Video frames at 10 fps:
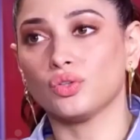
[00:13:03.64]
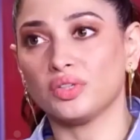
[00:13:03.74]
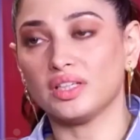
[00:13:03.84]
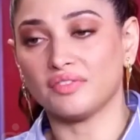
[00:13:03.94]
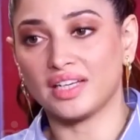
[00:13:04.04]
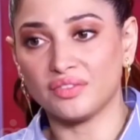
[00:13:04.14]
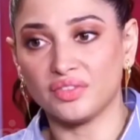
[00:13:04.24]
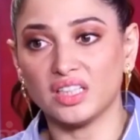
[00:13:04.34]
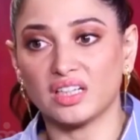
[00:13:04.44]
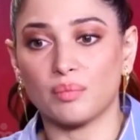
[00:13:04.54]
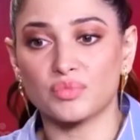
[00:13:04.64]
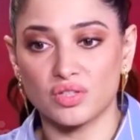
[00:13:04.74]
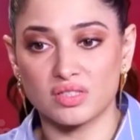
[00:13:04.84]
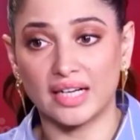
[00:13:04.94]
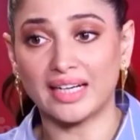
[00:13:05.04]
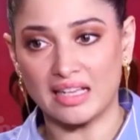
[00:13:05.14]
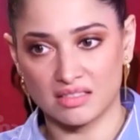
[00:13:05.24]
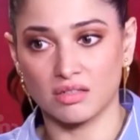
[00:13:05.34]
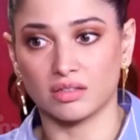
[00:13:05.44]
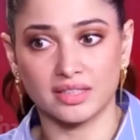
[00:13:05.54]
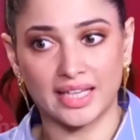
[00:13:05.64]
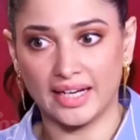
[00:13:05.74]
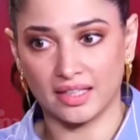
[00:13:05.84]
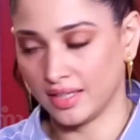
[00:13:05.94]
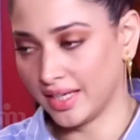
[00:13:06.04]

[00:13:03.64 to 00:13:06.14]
you know he whenever he comes on set as a certain character,